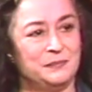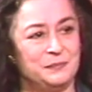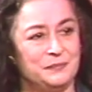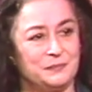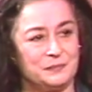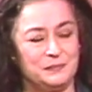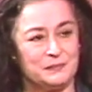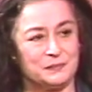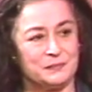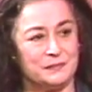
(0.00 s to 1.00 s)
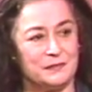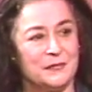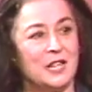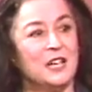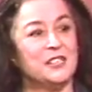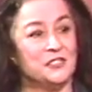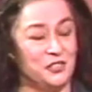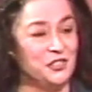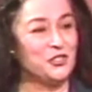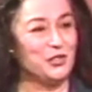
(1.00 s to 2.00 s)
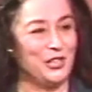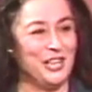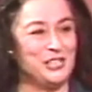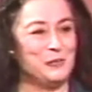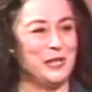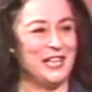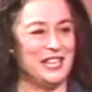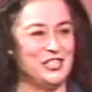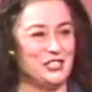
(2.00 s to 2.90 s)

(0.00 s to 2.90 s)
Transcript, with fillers: I was there for four months. So did you learn how to speak any